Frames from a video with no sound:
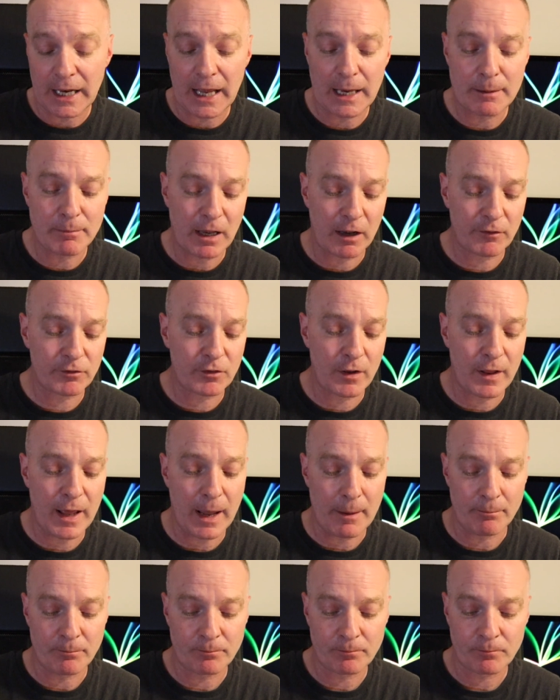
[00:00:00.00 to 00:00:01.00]
named after
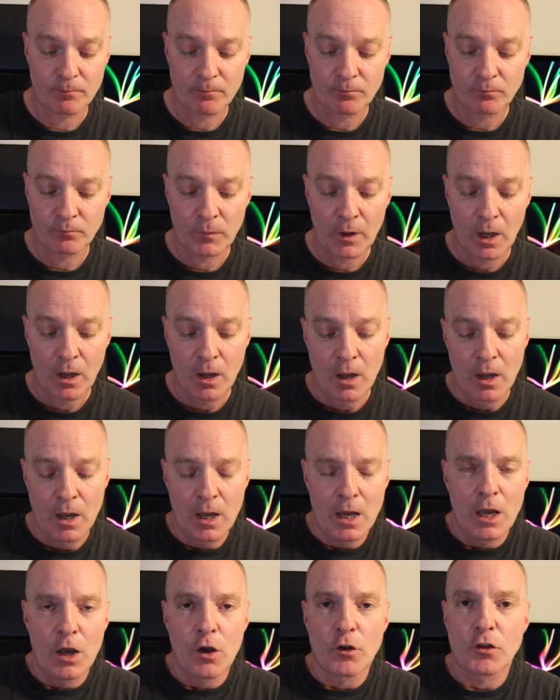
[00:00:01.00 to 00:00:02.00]
them.
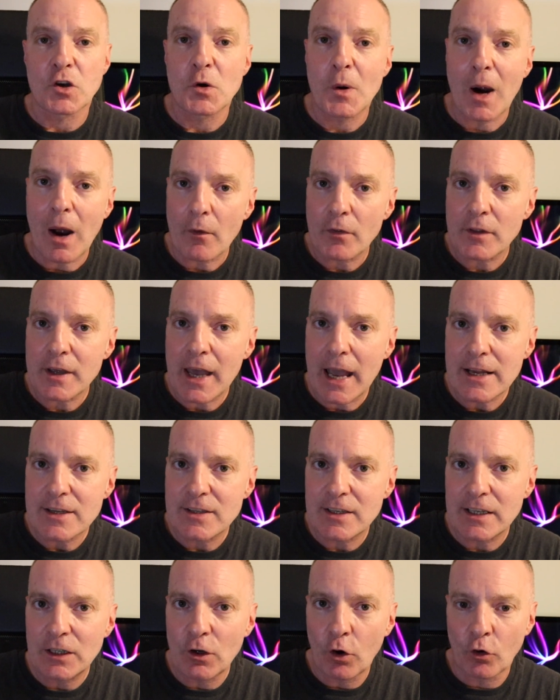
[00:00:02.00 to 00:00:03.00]
Throughout the
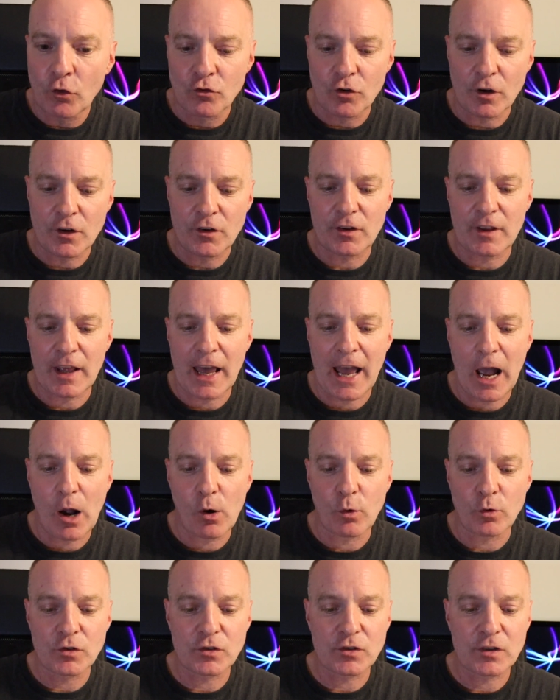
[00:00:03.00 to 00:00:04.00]
1800s the
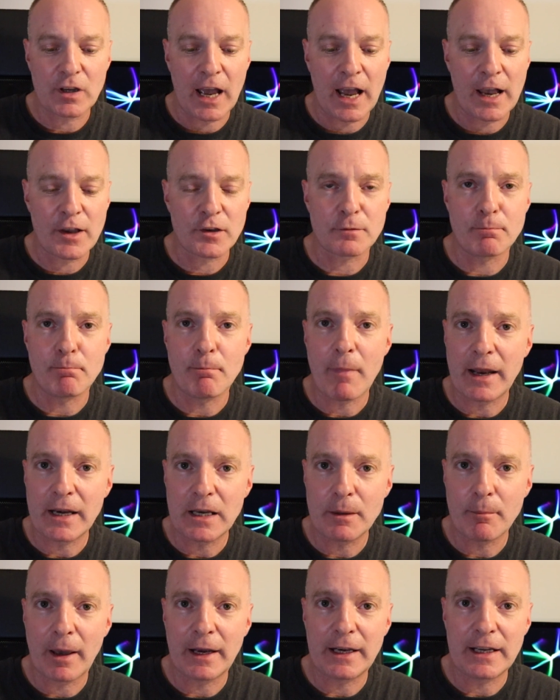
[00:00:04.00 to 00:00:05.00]
house has
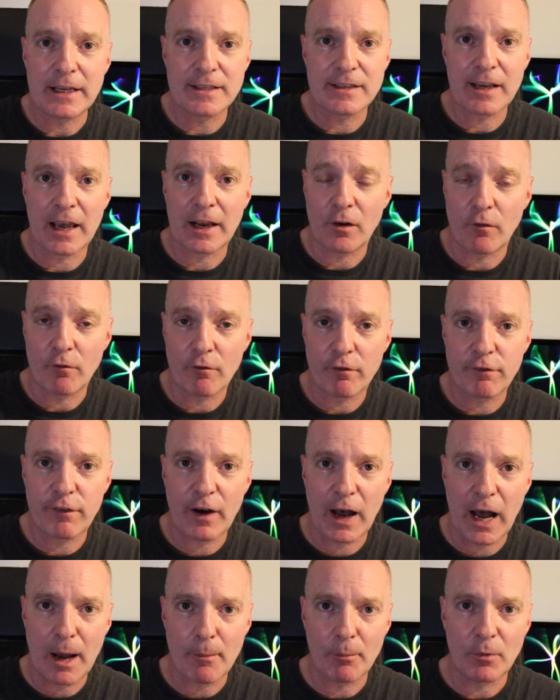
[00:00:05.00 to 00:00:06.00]
many tenant
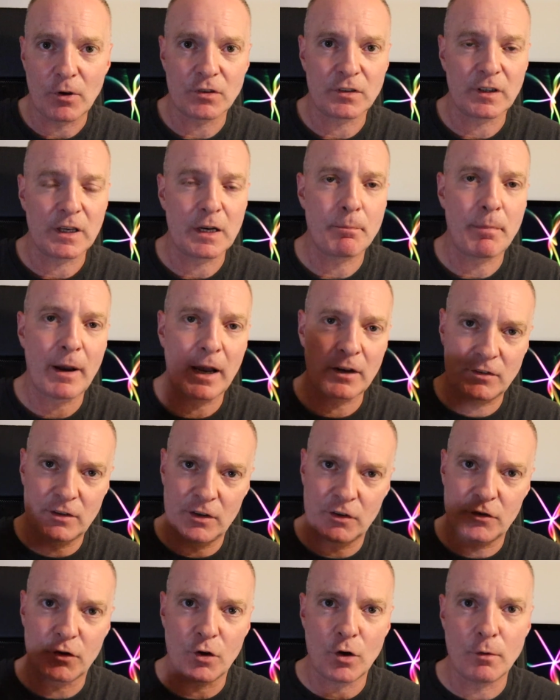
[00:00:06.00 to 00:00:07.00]
farmers, and it
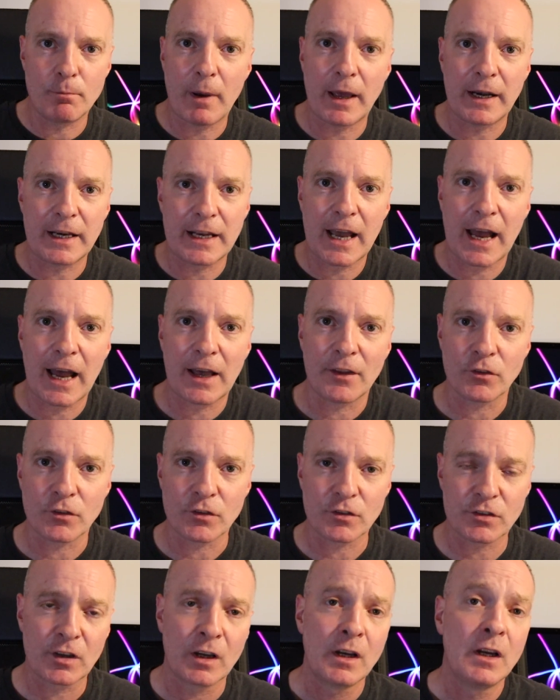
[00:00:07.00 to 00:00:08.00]
passes through many
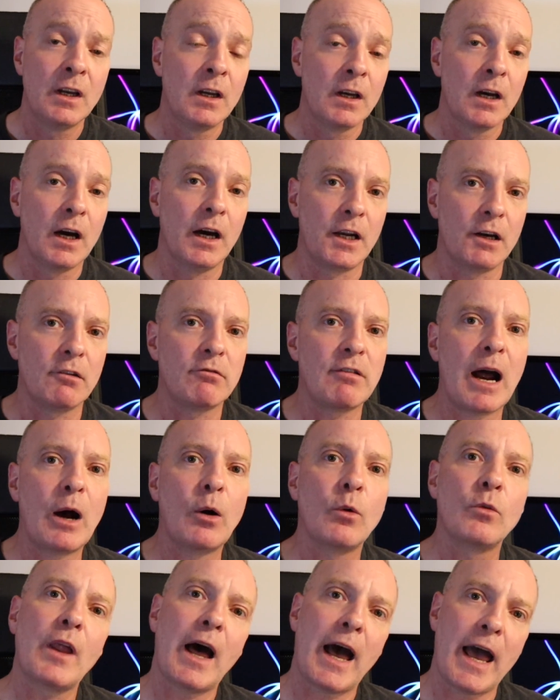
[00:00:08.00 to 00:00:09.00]
hands, and
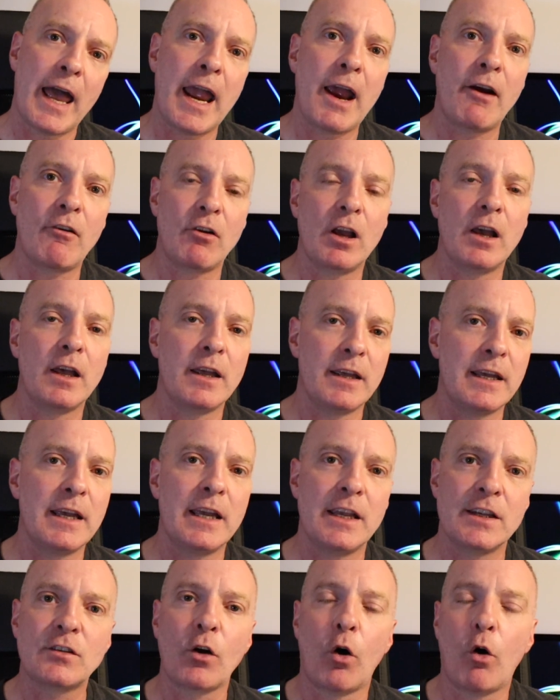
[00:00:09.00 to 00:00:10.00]
around that area it
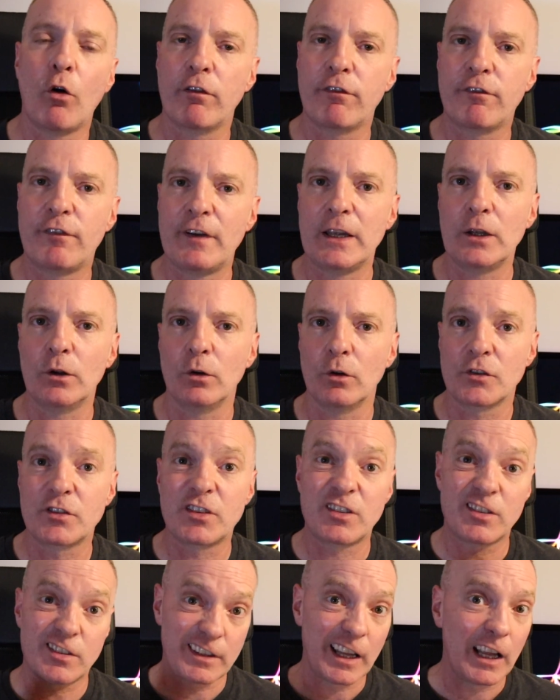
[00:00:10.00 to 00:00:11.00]
is all fields
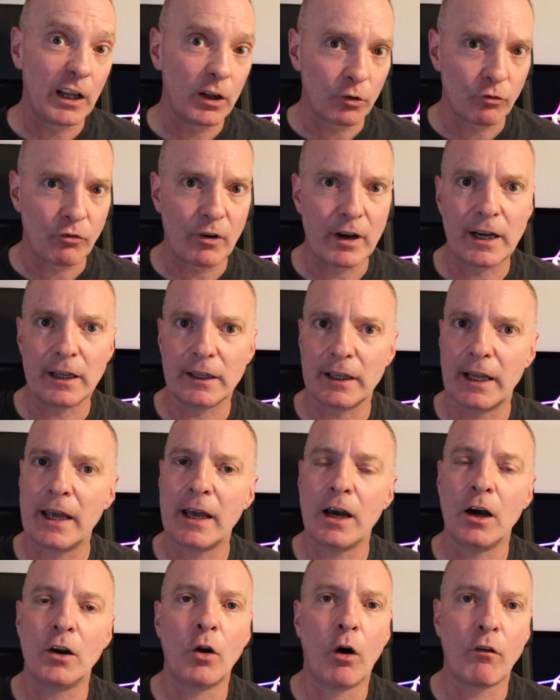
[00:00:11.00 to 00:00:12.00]
still really,
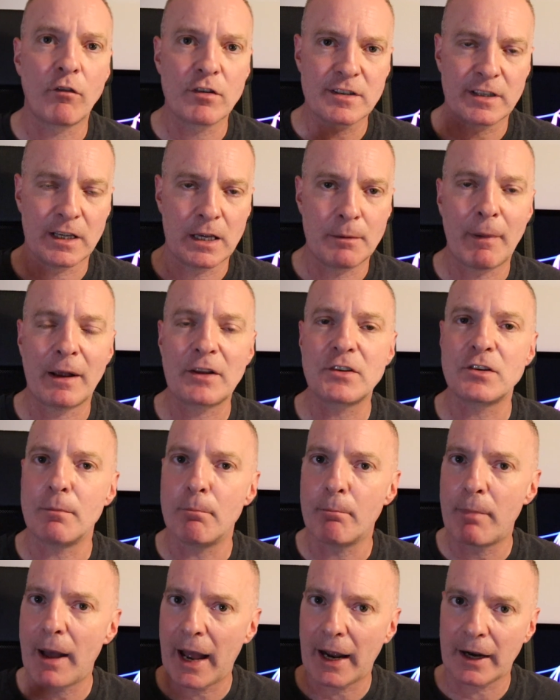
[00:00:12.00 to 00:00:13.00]
and obviously
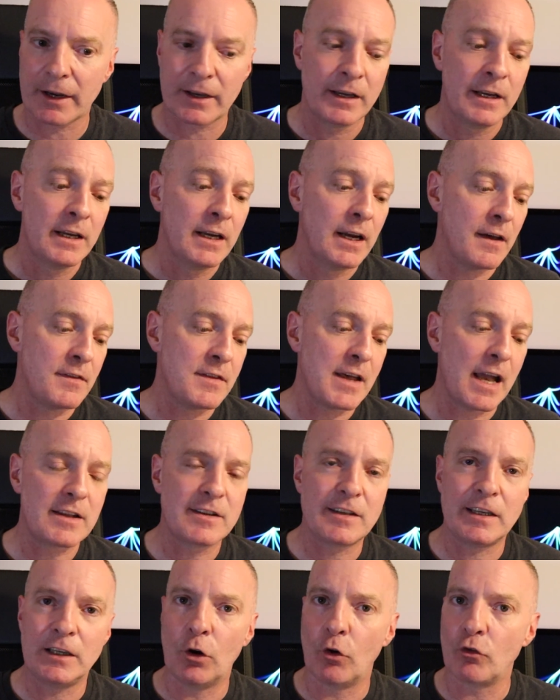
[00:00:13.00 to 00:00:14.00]
imagine back in the
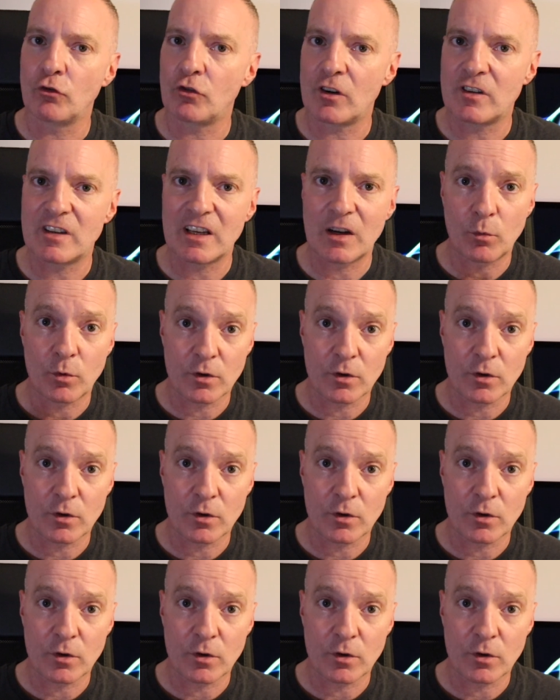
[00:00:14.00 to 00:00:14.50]
1800s